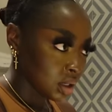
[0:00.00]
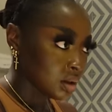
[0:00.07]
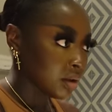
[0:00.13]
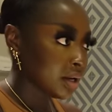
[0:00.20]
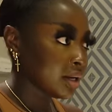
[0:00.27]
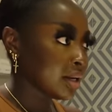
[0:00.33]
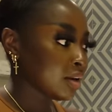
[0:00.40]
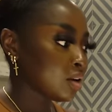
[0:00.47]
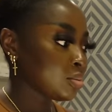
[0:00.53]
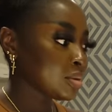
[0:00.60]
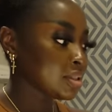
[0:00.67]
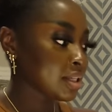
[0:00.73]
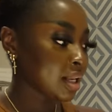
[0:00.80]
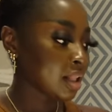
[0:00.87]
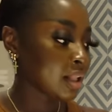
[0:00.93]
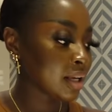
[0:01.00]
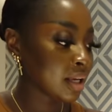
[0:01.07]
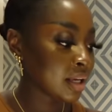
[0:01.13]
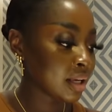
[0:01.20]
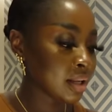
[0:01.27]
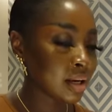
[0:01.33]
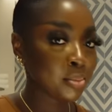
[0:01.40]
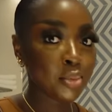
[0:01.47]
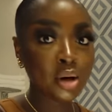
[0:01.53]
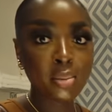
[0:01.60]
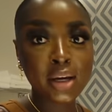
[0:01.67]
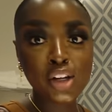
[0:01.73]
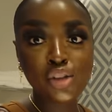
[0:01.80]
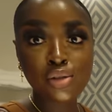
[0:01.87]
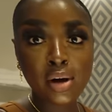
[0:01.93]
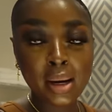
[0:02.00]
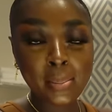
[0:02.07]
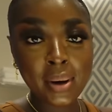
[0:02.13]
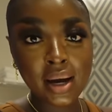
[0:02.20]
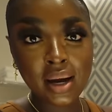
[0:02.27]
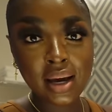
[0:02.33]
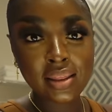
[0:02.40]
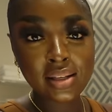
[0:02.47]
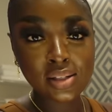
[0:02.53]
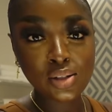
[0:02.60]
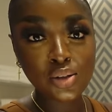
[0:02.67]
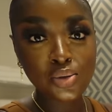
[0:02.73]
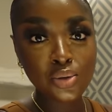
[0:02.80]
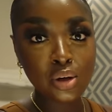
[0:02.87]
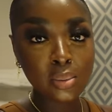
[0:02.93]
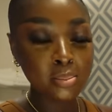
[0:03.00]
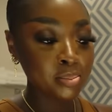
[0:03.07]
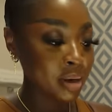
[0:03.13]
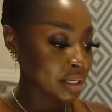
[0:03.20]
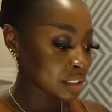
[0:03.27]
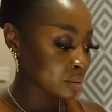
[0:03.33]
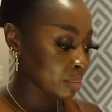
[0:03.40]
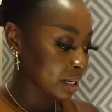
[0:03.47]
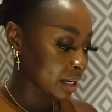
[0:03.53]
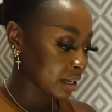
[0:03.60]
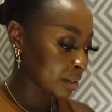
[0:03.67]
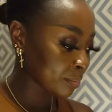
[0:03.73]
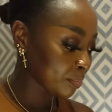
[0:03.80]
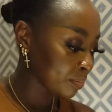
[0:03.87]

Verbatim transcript: All right, now I'm settling in. I brought my tripod. This is from Best Buy.